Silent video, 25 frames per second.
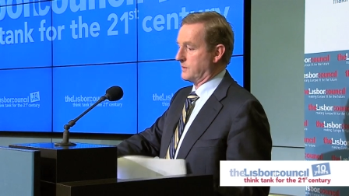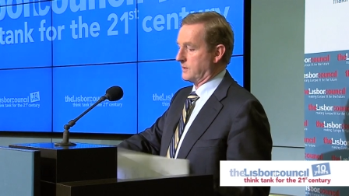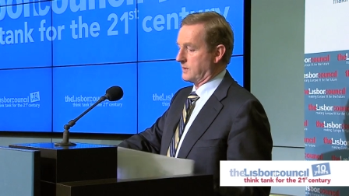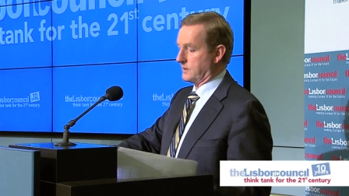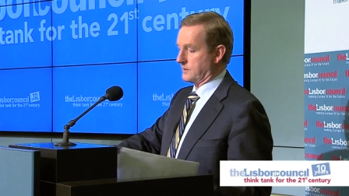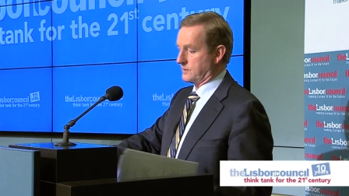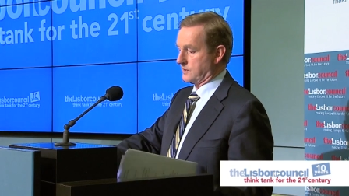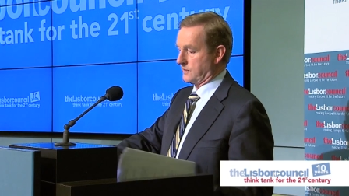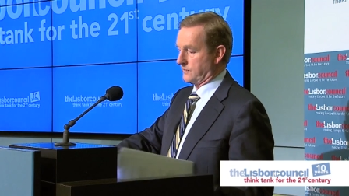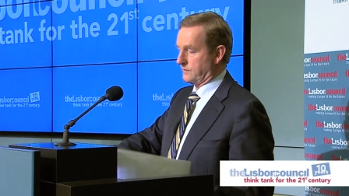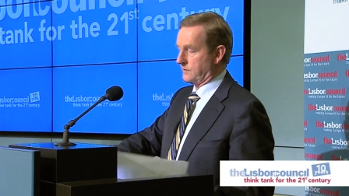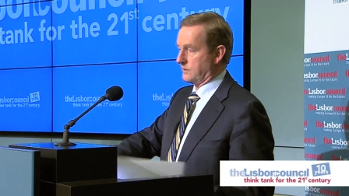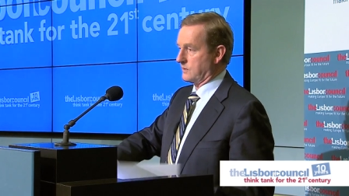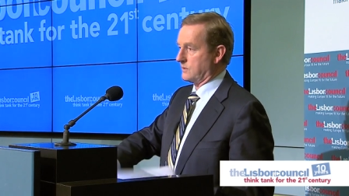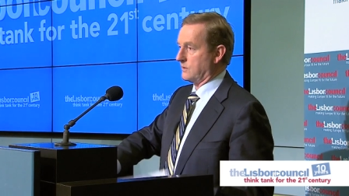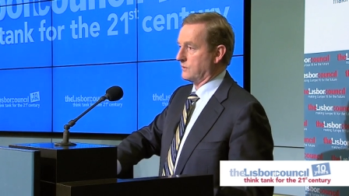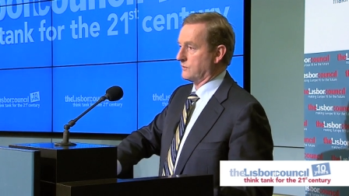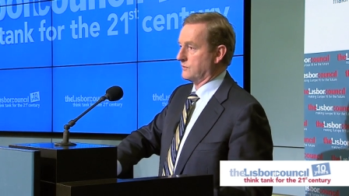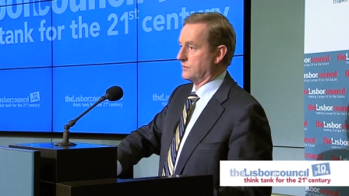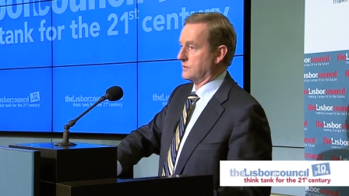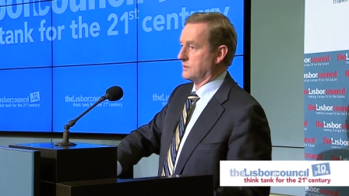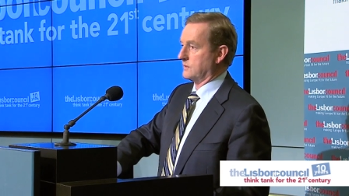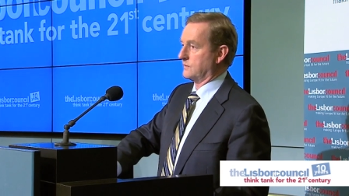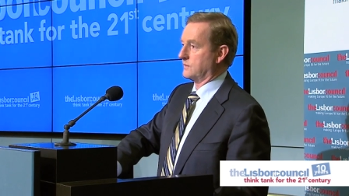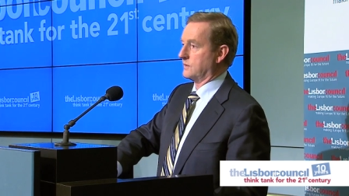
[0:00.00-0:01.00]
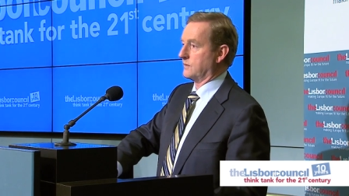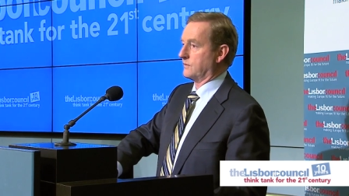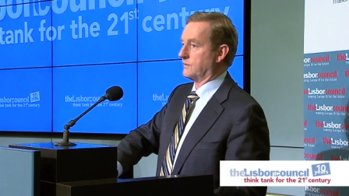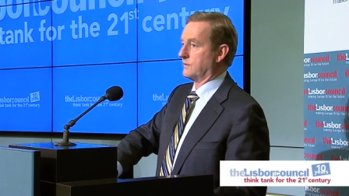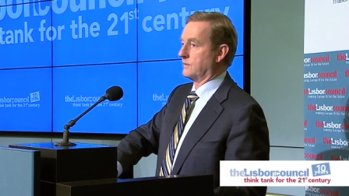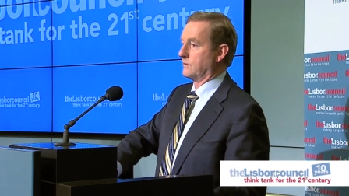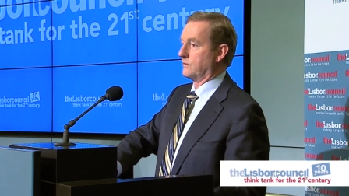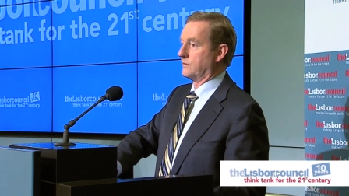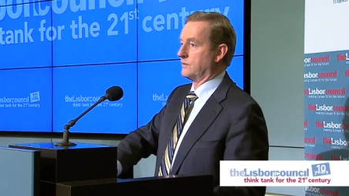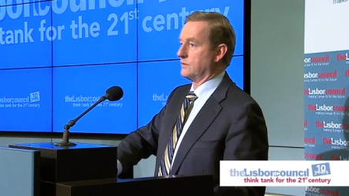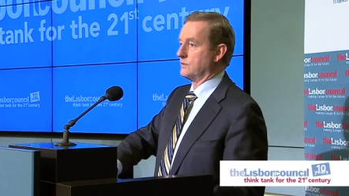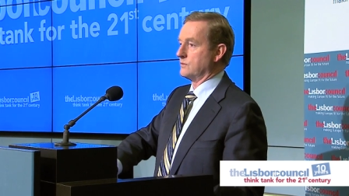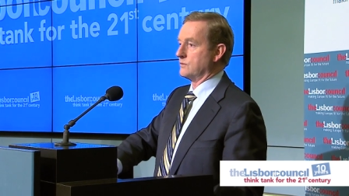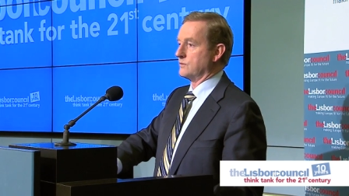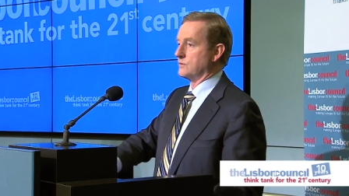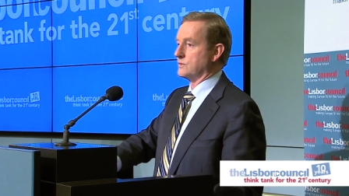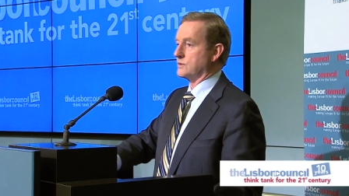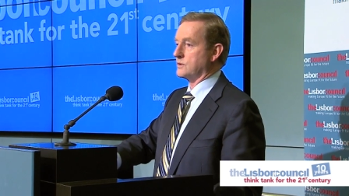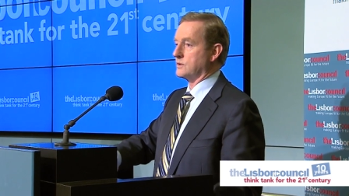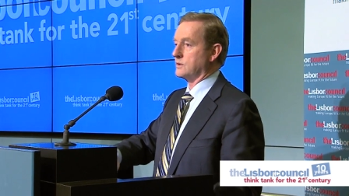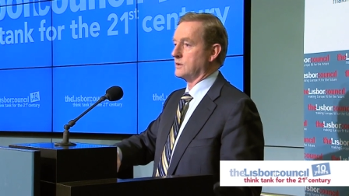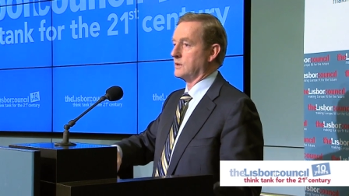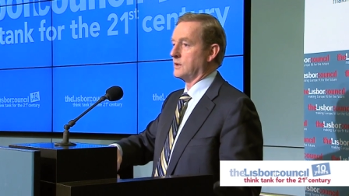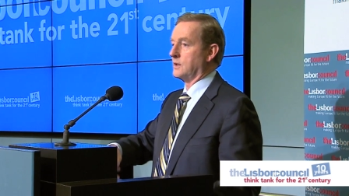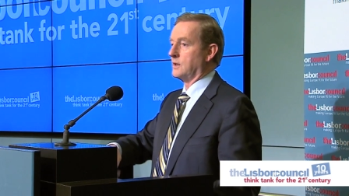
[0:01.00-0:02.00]
because different countries have different
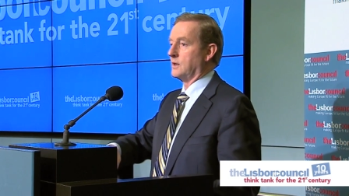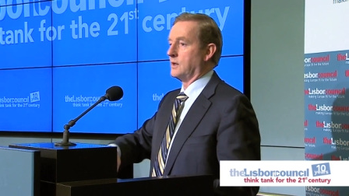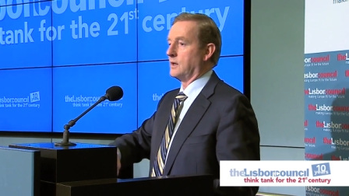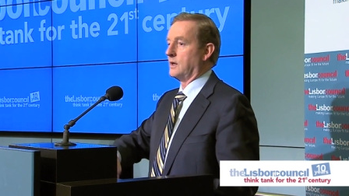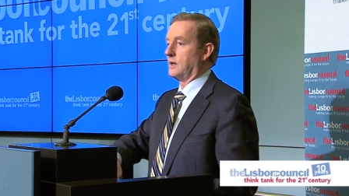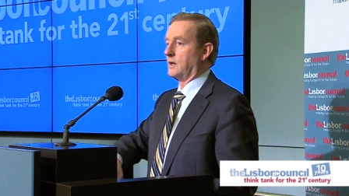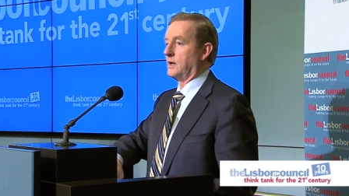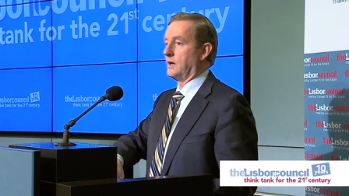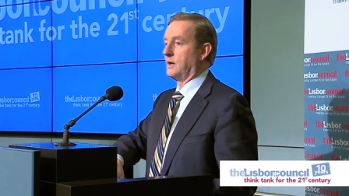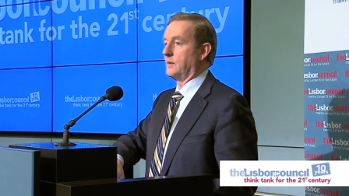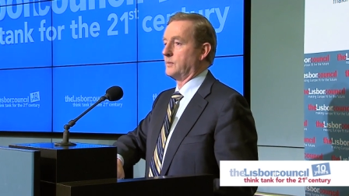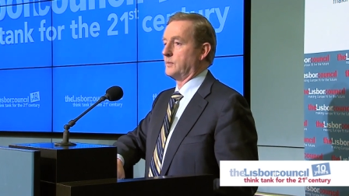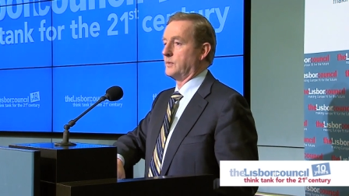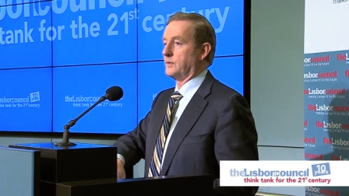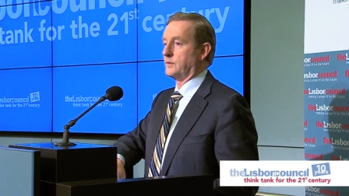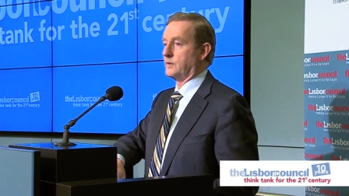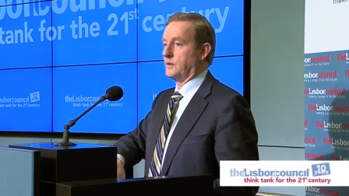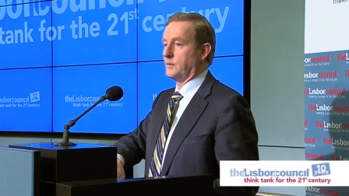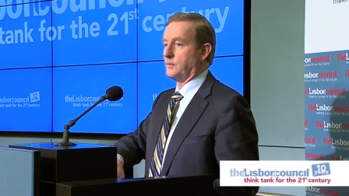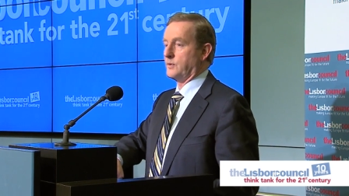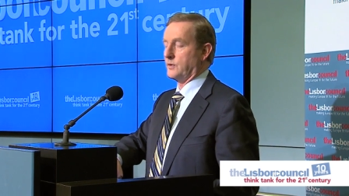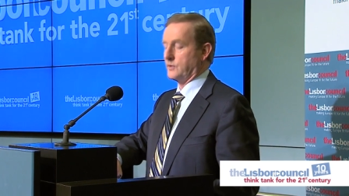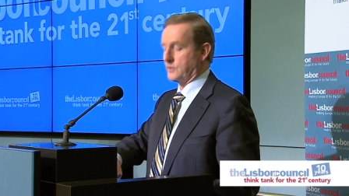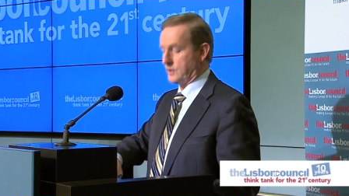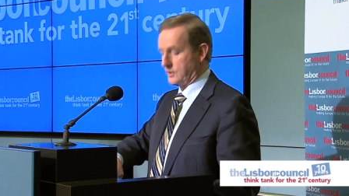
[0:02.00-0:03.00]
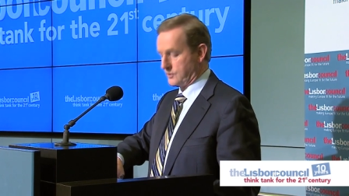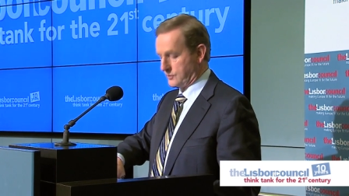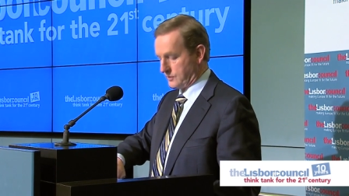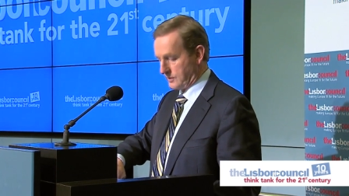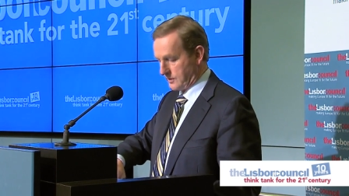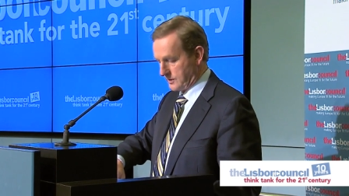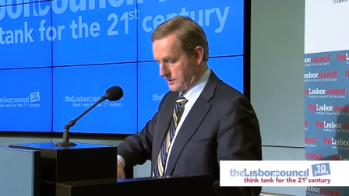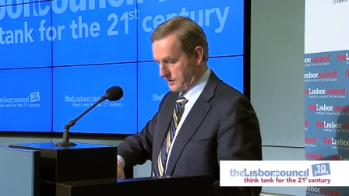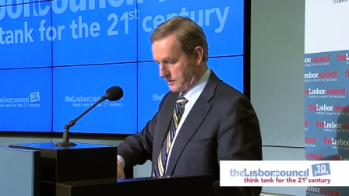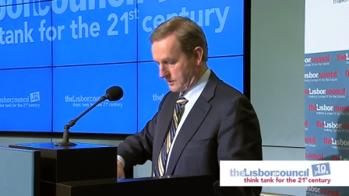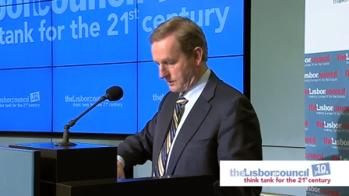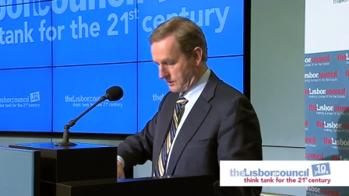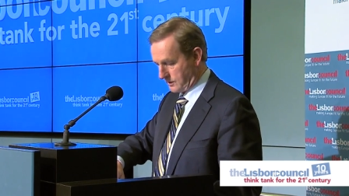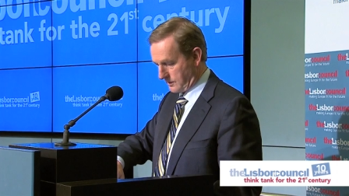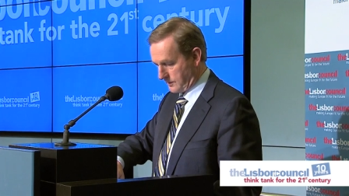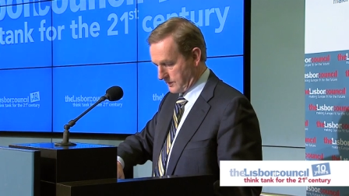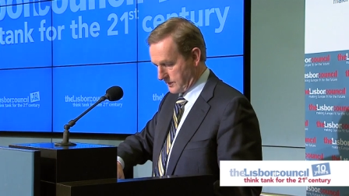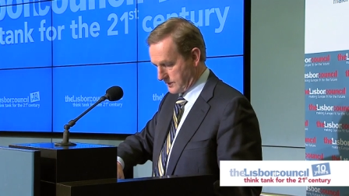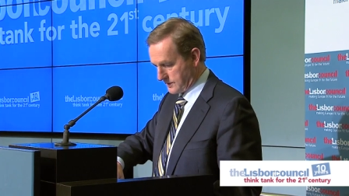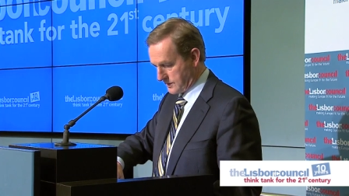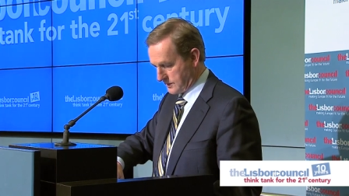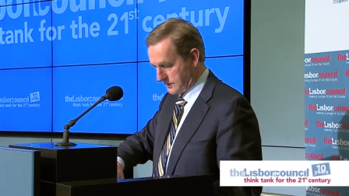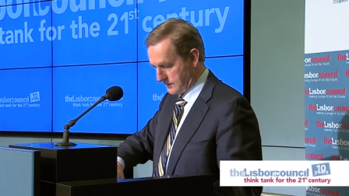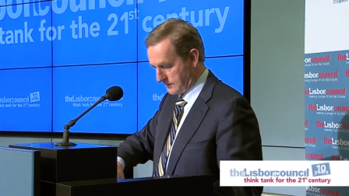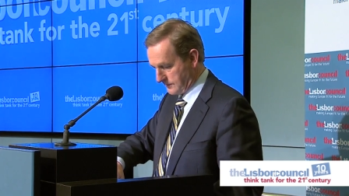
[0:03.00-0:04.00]
views, but the potential is
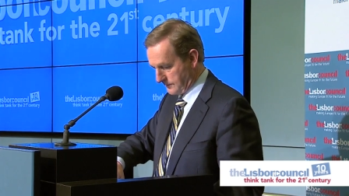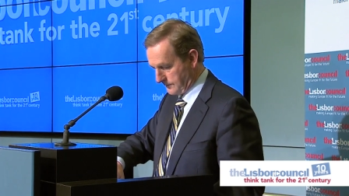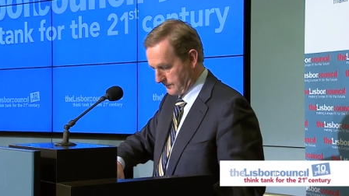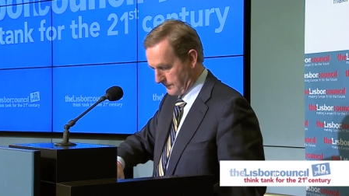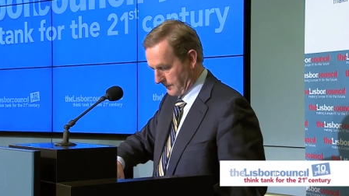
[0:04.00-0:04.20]
enormous.